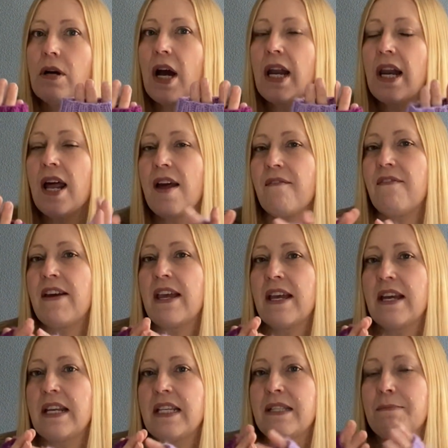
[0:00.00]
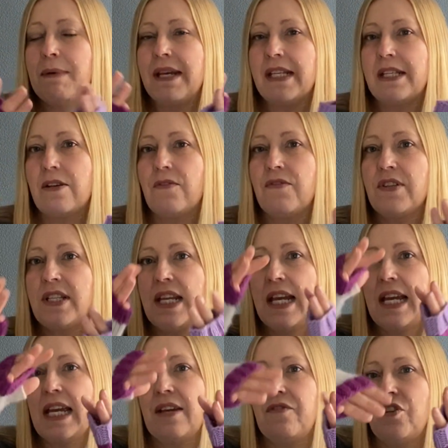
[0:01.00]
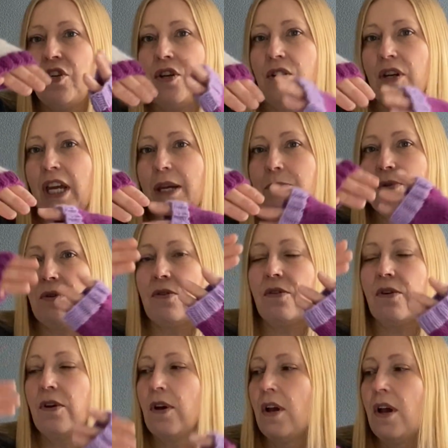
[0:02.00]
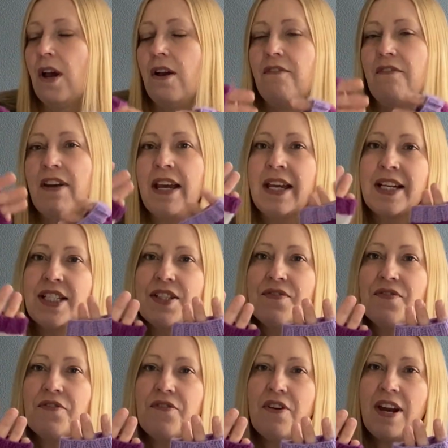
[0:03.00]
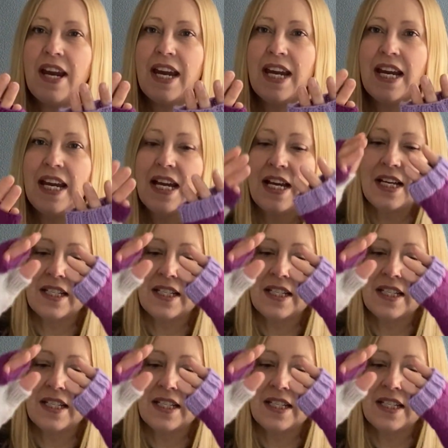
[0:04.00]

I like fingerless mitts. Obviously it keeps your fingers free.